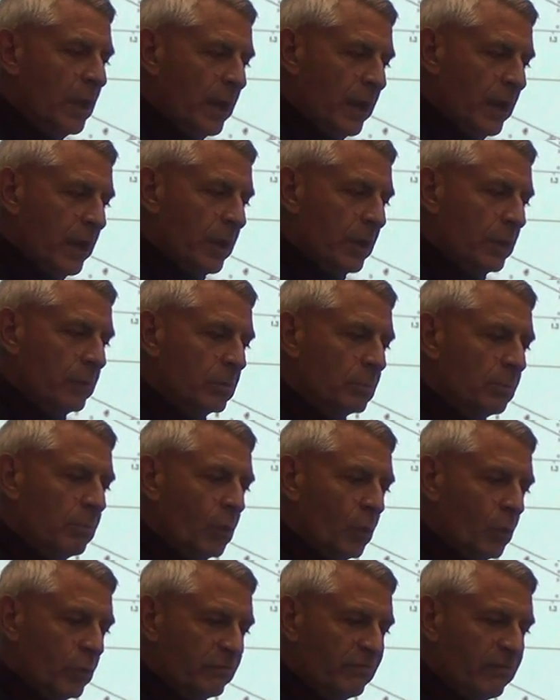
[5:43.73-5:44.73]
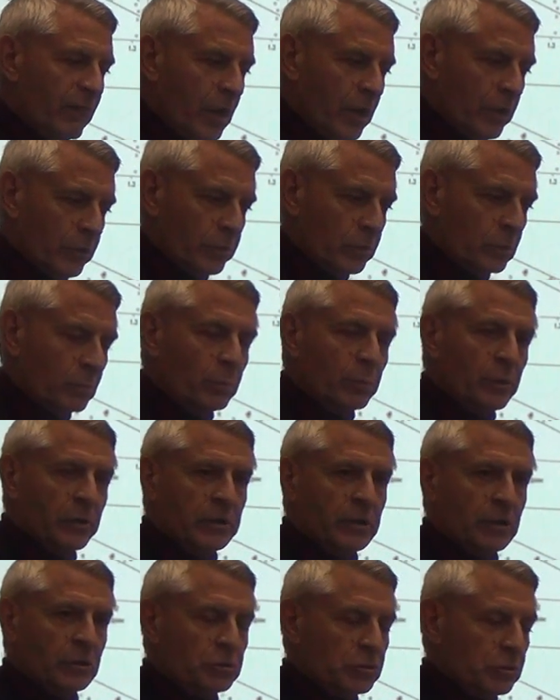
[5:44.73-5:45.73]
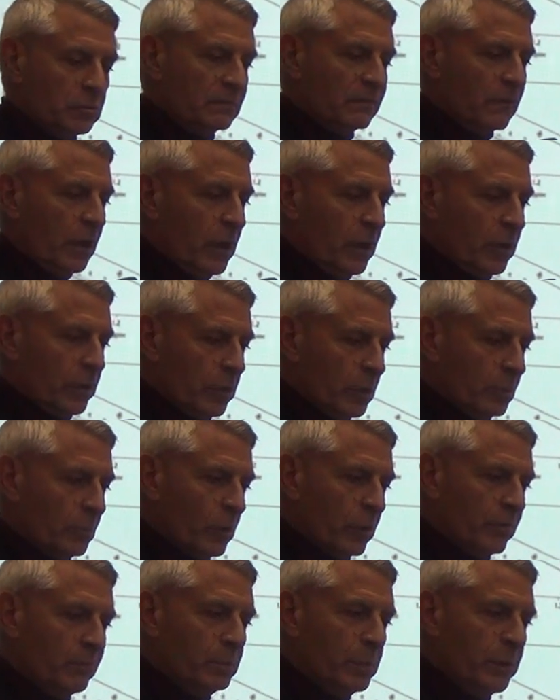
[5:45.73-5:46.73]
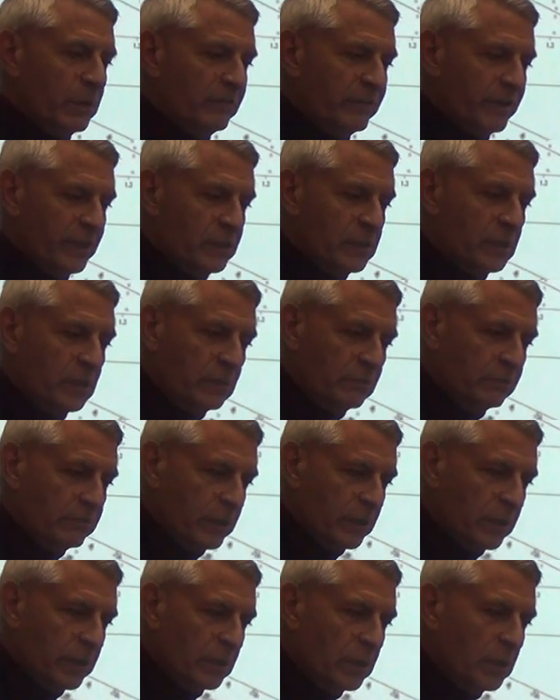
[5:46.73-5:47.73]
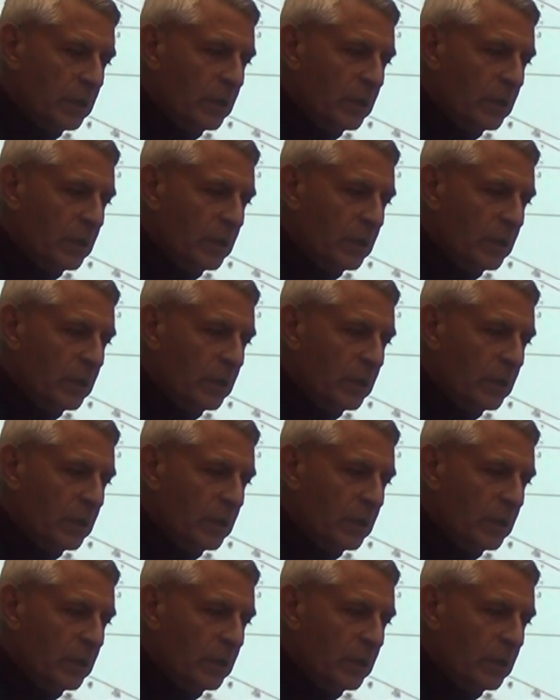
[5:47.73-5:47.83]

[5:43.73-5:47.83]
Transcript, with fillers: and bone volume per tissue volume, or BVTV.